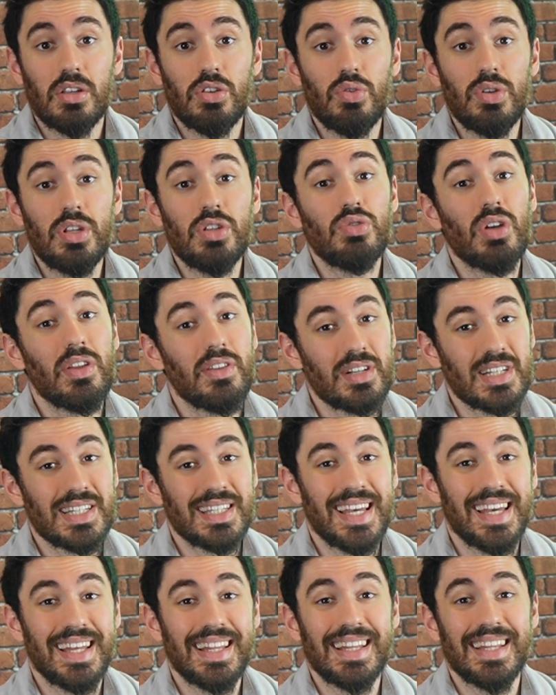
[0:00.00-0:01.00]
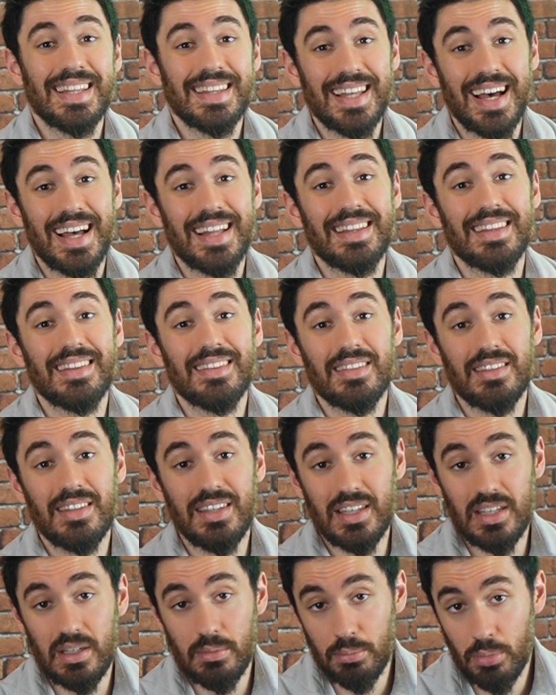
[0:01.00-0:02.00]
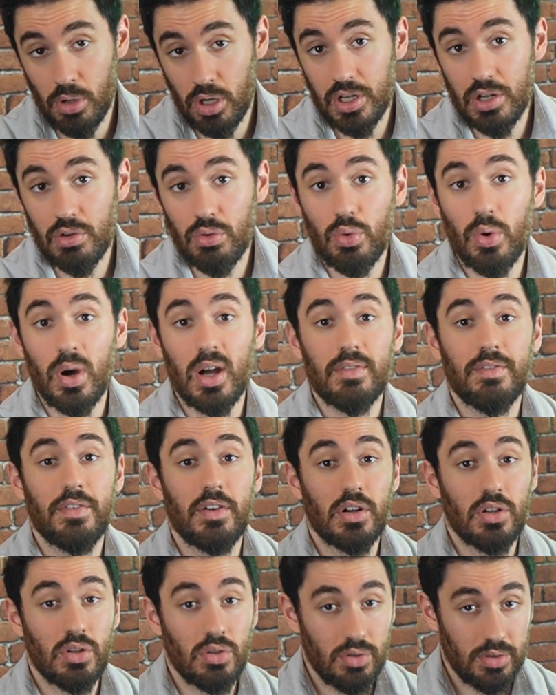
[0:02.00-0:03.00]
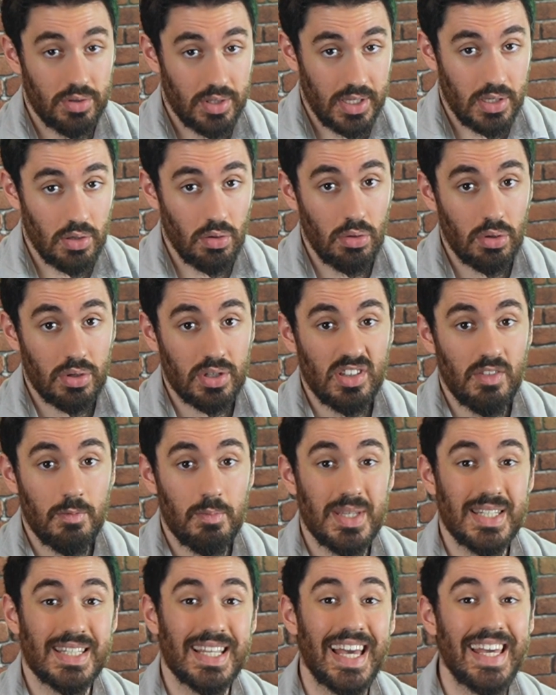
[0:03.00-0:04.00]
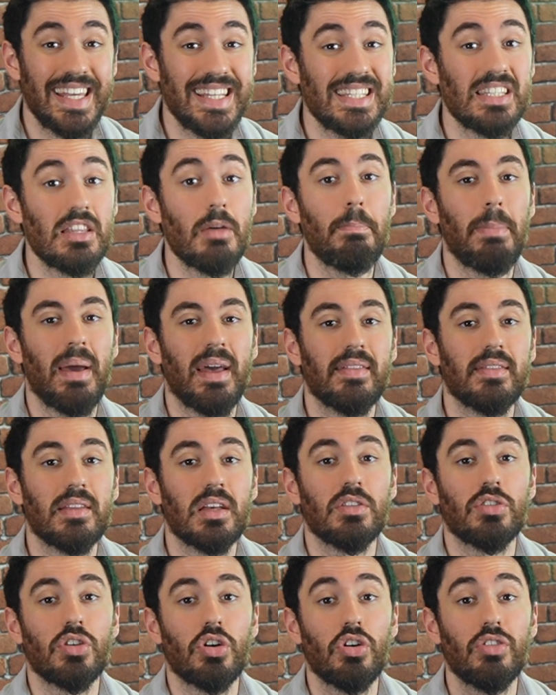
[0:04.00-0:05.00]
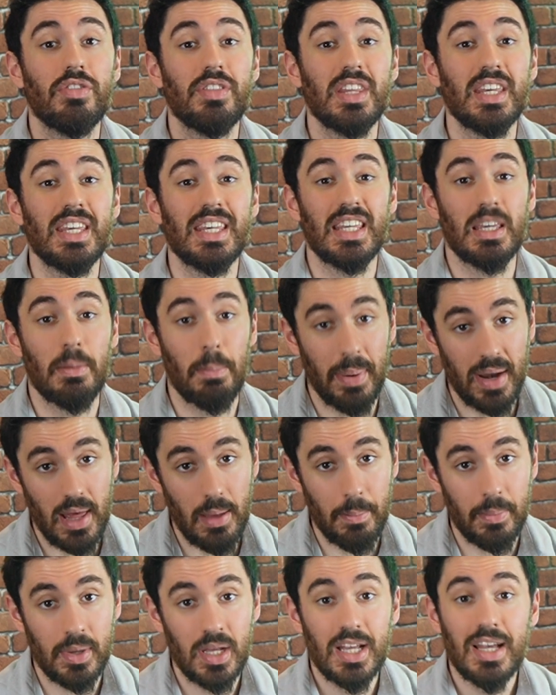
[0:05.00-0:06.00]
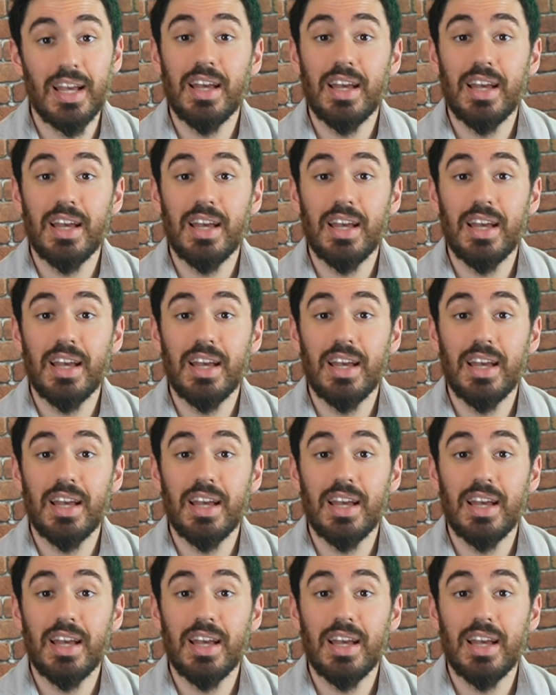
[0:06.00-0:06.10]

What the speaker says: you need to understand that the money required for the non-lucrative visa is dependent on the IPREM.